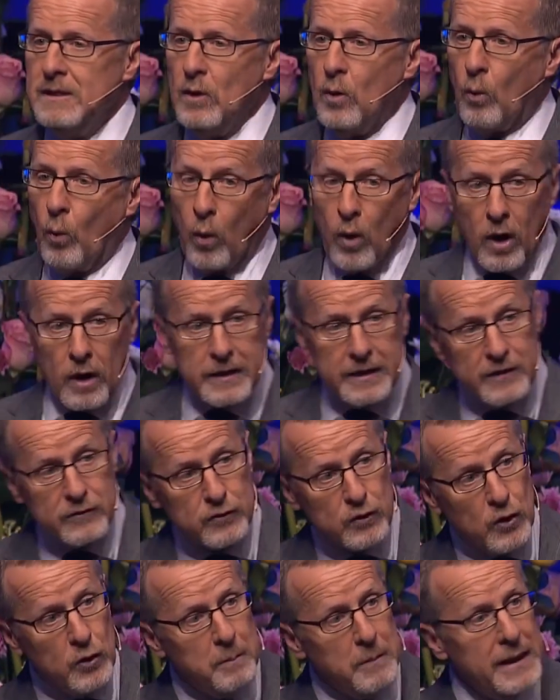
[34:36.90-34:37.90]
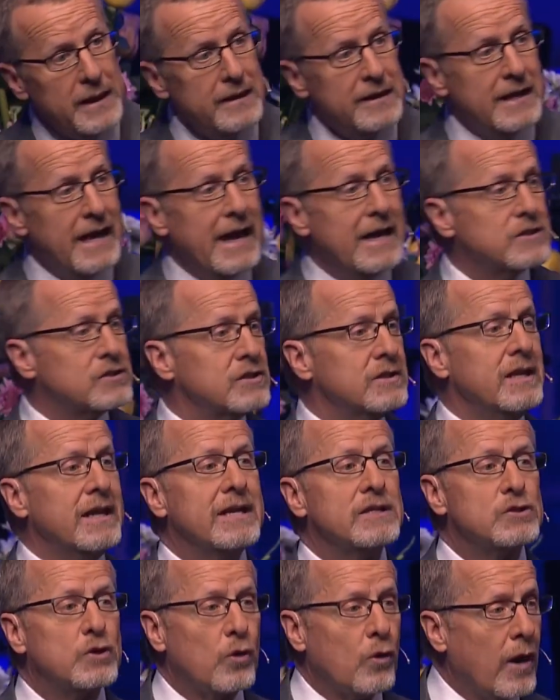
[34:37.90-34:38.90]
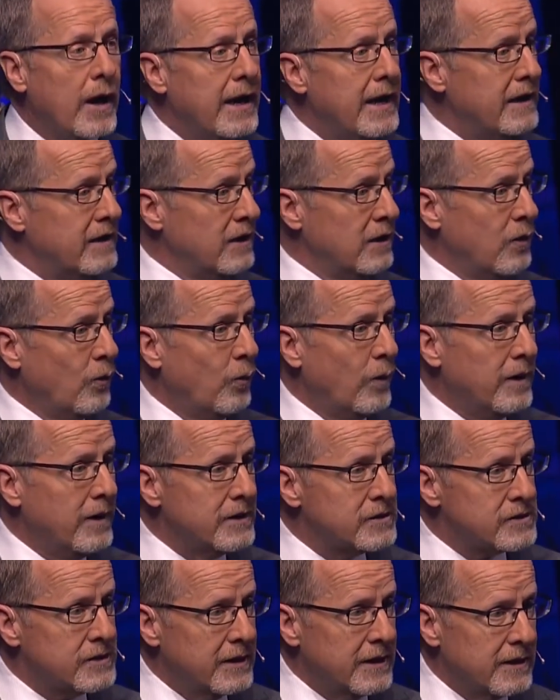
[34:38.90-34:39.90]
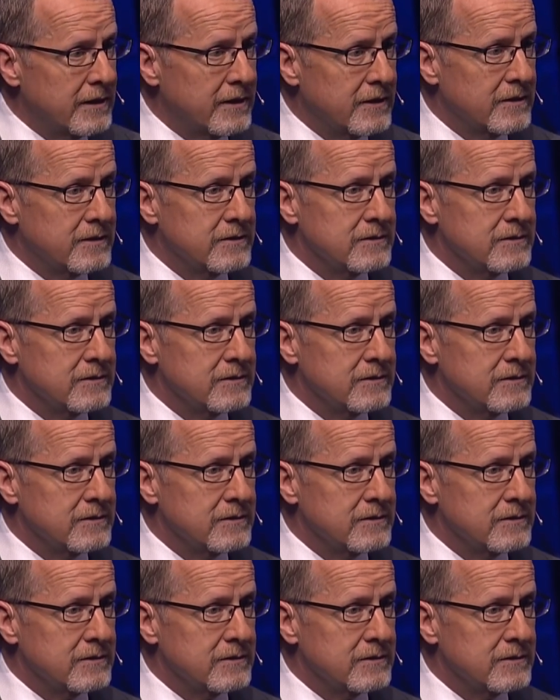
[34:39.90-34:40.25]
Working through mediation is great when it's needed.